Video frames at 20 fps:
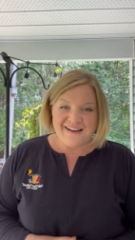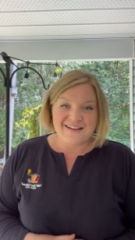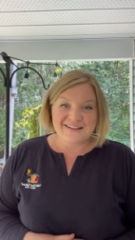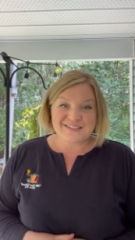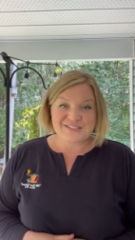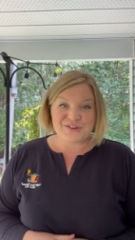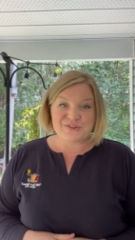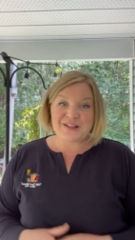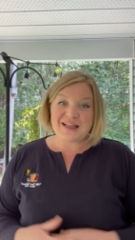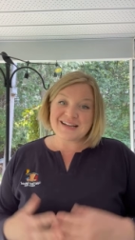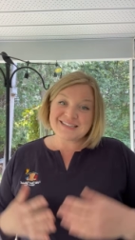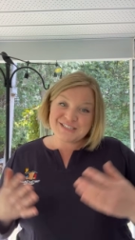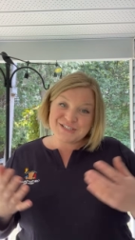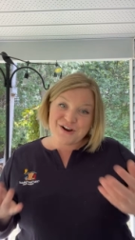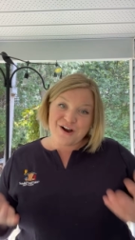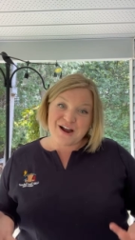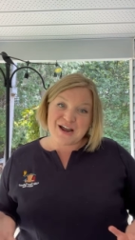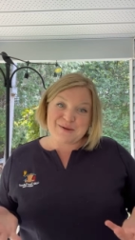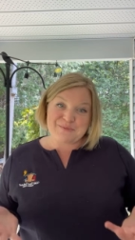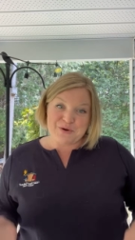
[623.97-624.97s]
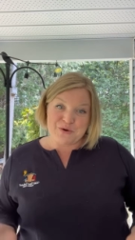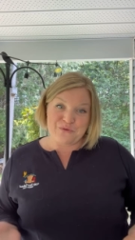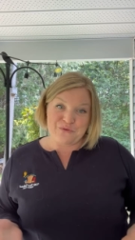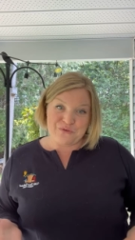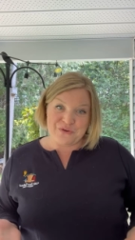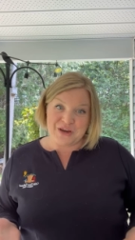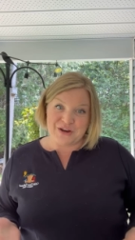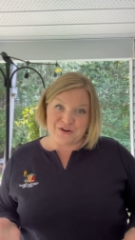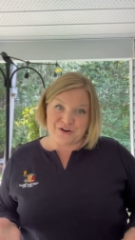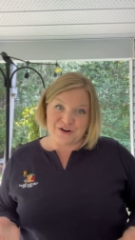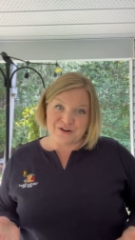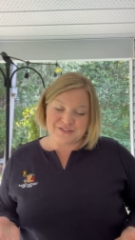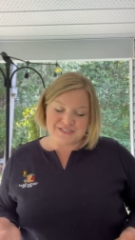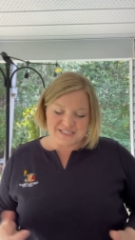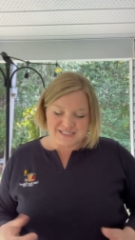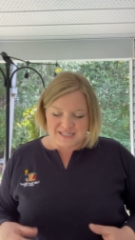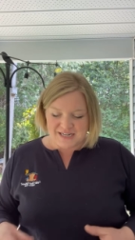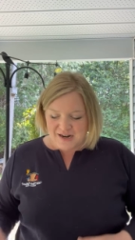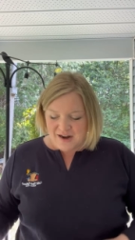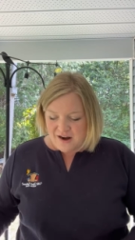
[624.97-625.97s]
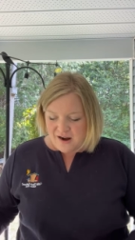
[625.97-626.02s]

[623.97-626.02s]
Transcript: So let's talk about feeders.